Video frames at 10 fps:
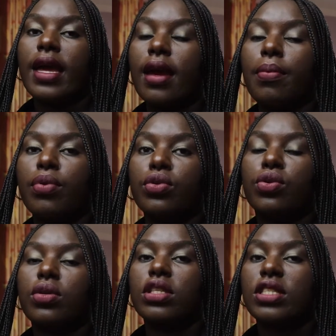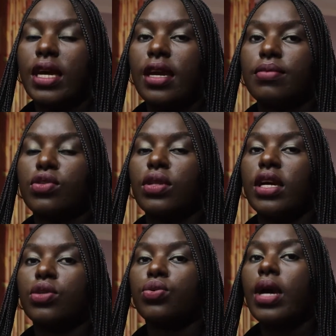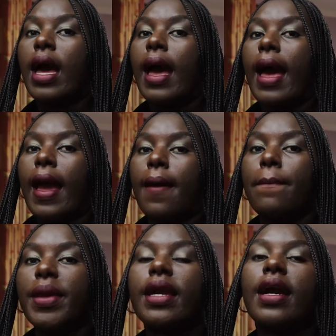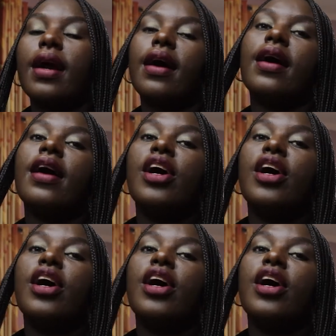airport on time so that i pick her